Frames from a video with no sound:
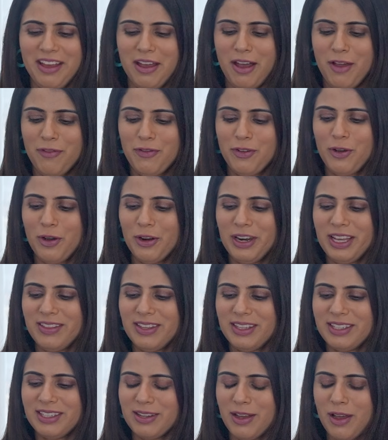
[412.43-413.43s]
I forgot it
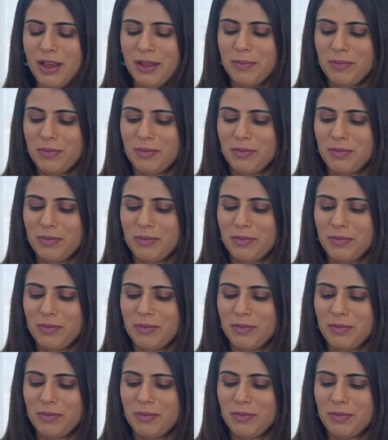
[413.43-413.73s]
this time.